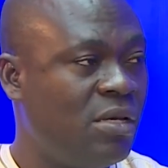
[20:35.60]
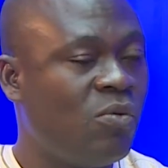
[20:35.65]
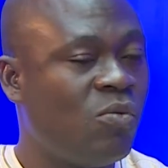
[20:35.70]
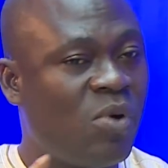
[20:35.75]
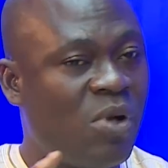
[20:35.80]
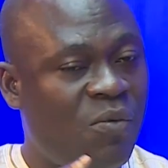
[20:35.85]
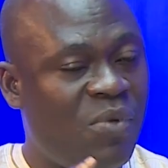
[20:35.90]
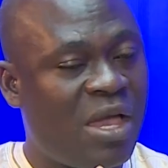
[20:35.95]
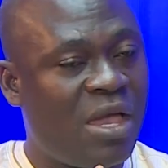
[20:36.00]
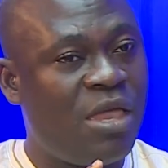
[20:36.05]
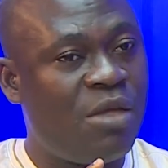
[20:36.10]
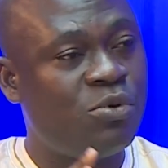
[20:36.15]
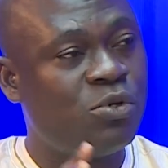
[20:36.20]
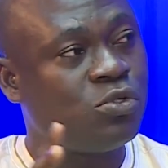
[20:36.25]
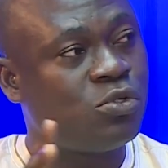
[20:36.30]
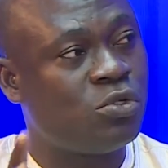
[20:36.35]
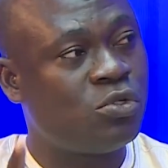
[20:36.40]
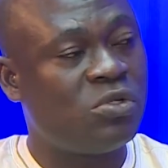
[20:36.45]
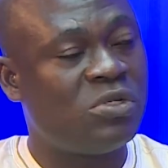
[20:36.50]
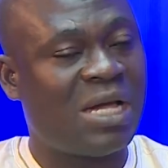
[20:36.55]
When we are able
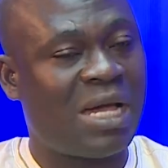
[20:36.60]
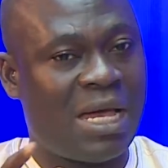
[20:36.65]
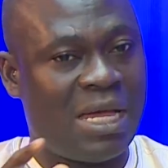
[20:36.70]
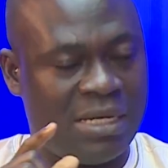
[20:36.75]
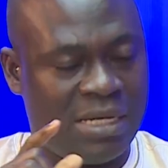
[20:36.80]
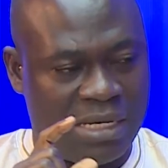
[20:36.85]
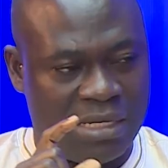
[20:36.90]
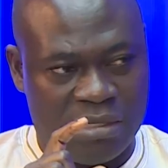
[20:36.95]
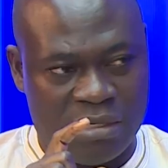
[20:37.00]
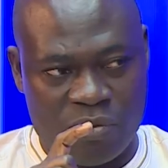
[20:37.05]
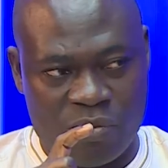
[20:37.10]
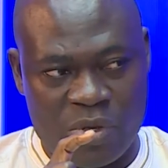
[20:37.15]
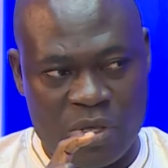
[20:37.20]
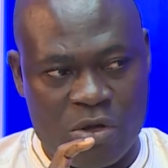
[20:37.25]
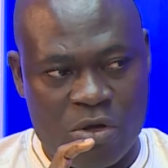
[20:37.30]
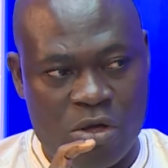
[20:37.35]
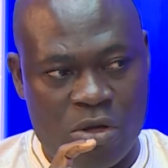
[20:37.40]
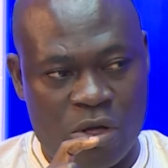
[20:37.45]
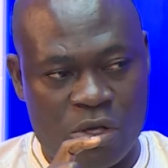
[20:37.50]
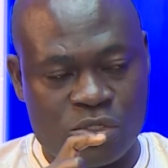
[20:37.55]
to do that, and then
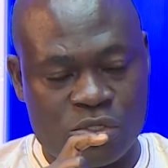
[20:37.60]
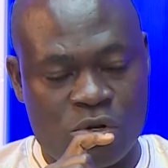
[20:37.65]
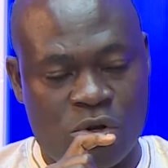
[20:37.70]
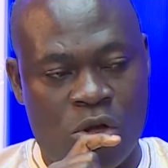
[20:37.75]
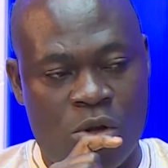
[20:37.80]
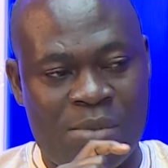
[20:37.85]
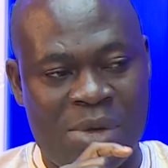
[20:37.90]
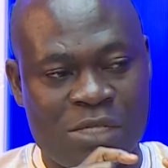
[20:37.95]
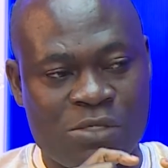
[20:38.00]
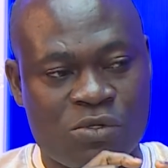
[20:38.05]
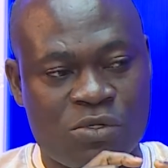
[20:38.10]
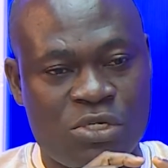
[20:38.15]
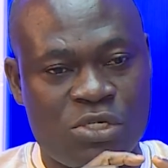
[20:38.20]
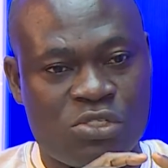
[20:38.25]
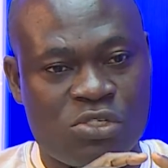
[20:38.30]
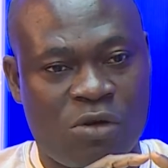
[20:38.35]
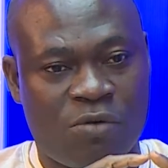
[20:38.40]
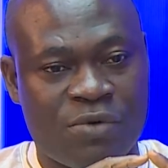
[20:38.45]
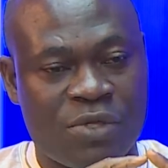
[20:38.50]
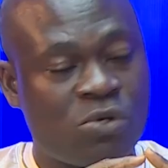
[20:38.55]
we also come back to the
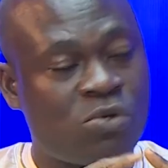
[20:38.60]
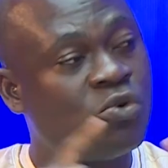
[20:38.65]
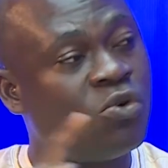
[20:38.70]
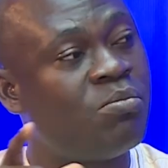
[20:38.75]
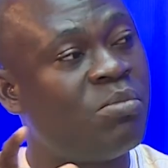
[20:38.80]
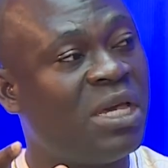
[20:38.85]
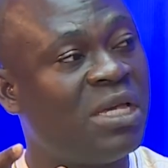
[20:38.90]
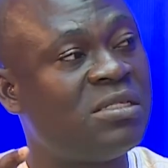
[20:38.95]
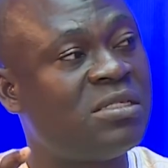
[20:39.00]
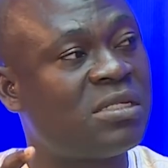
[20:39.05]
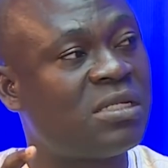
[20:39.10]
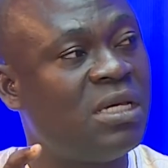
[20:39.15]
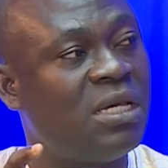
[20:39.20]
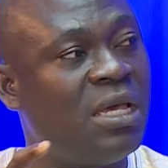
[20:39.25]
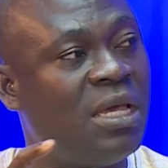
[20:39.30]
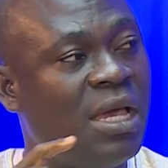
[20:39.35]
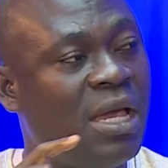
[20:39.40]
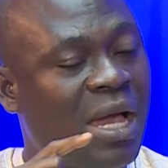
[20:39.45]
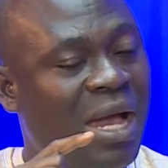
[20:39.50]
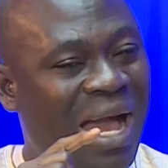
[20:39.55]
issue of recruitment,
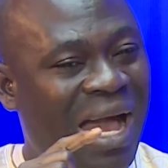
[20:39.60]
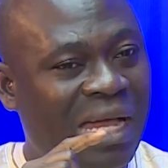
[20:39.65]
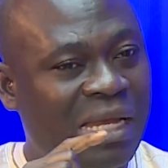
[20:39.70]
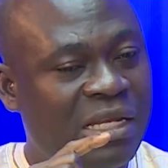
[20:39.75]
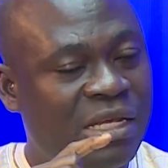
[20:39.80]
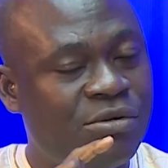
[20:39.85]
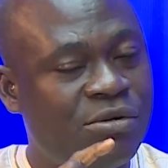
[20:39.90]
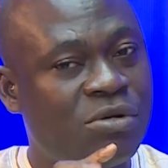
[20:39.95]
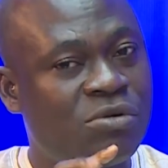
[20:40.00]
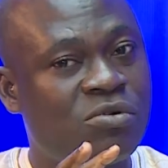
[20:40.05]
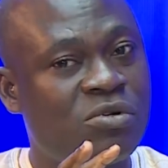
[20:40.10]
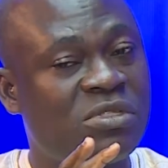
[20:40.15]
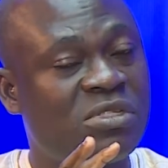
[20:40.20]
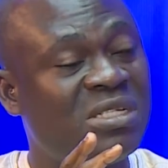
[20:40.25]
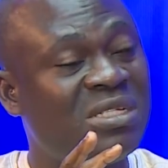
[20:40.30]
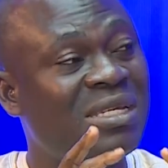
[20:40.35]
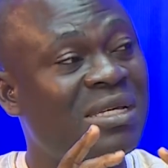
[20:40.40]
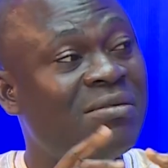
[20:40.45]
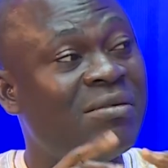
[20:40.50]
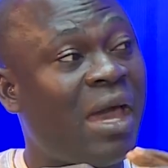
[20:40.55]
are they
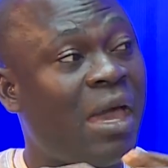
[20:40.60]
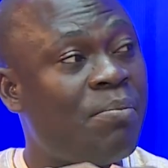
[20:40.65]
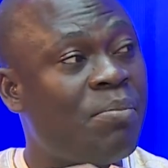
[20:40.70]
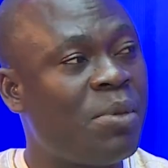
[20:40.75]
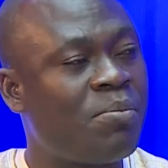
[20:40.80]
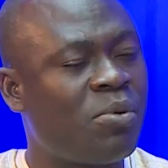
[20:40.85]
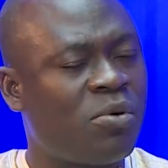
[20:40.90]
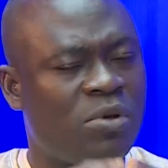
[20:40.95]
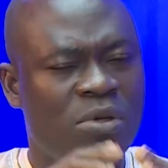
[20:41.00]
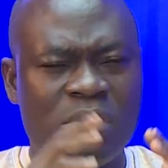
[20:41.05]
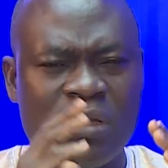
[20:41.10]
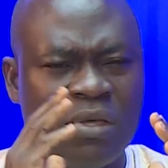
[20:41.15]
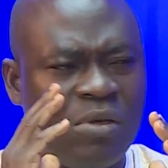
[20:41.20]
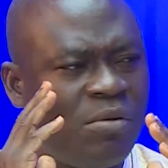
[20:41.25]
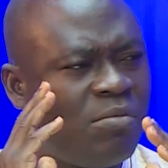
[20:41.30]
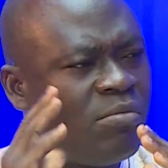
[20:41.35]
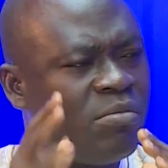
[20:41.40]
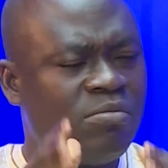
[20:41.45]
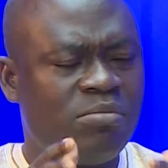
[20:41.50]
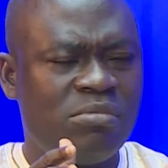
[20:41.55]
recruiting the right people?
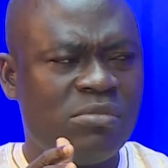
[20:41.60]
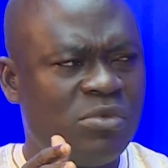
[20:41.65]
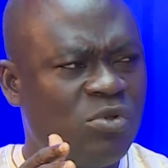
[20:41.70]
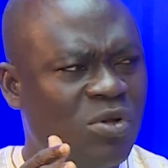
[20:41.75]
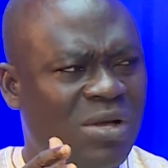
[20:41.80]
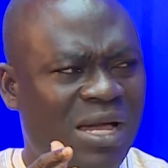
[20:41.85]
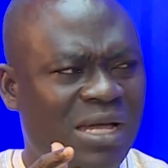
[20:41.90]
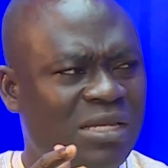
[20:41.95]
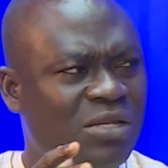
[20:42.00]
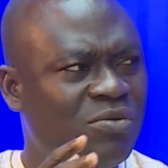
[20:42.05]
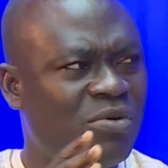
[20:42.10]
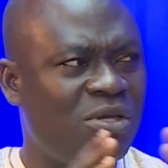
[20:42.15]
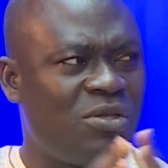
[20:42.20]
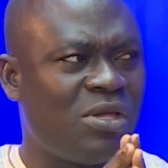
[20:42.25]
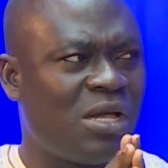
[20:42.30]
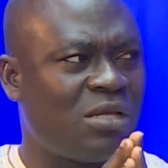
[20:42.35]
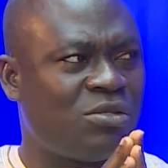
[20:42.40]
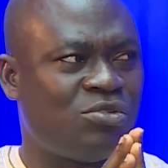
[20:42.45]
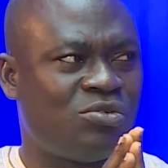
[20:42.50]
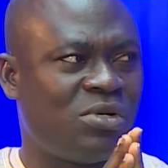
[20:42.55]
Look at the way
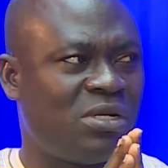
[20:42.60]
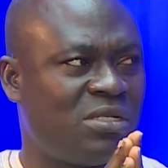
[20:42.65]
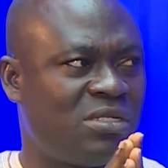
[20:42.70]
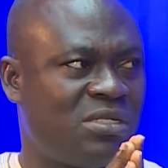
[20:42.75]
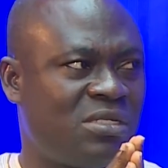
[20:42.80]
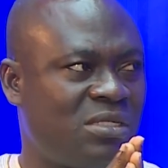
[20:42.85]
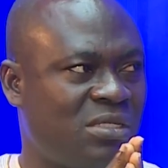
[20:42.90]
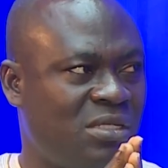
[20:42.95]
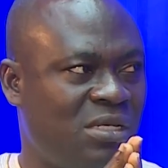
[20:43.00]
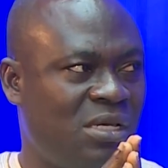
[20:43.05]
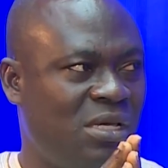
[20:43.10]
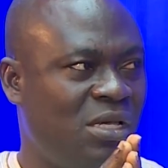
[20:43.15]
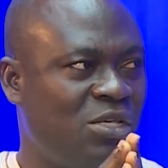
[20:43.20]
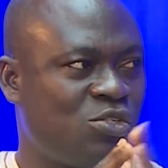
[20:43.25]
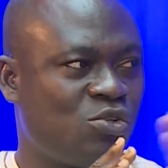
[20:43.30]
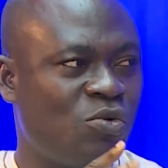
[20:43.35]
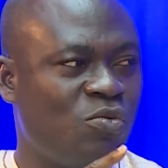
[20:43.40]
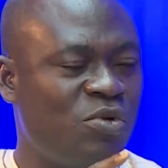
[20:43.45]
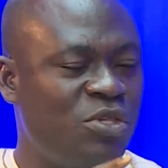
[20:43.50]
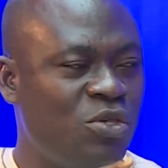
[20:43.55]
you are dressed.
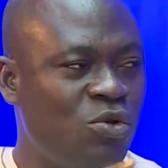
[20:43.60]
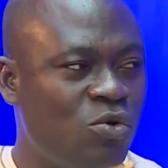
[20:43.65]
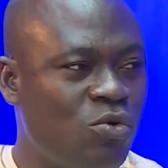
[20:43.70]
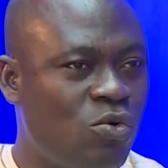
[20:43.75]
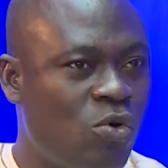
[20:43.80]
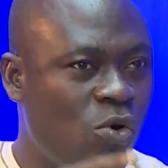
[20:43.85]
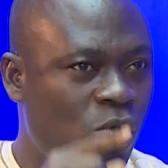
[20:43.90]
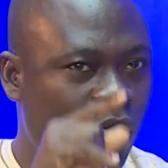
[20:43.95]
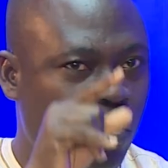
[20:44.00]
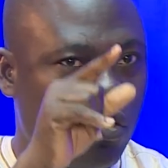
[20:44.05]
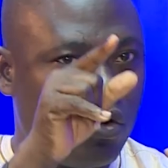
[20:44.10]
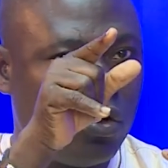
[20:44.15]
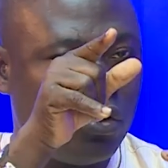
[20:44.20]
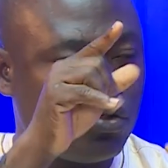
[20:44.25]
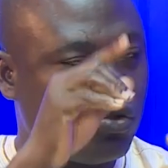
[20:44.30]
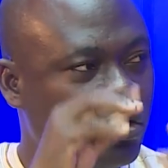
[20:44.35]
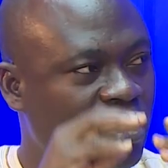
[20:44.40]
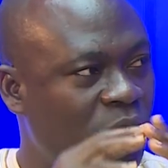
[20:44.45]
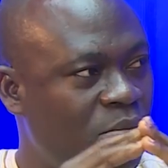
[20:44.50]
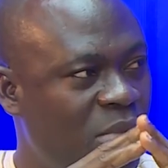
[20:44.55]
So will you
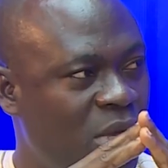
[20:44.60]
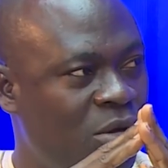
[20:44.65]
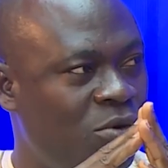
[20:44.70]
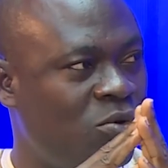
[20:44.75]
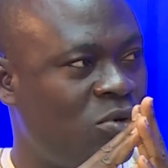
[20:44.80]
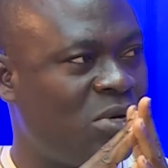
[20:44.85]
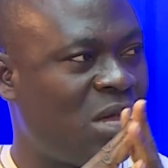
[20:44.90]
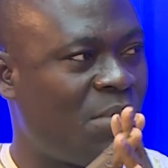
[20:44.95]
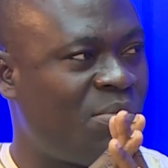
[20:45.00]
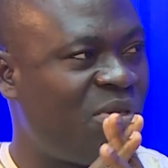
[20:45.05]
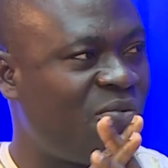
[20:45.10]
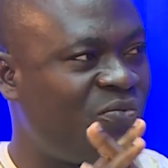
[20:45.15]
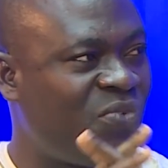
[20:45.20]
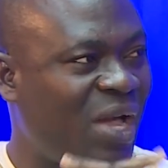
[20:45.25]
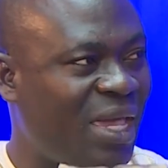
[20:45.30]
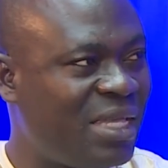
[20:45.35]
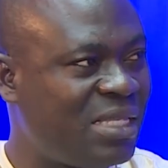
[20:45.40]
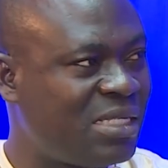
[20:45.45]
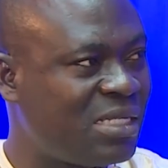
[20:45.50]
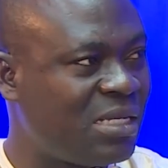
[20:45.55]
go to the main road and be
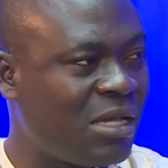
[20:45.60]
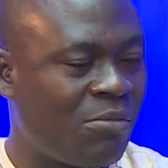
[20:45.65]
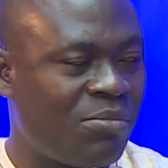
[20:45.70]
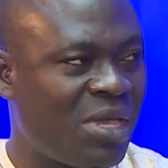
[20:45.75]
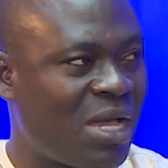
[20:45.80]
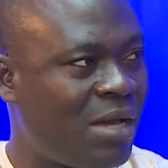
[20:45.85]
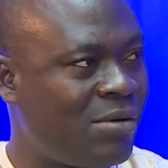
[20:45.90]
fighting and be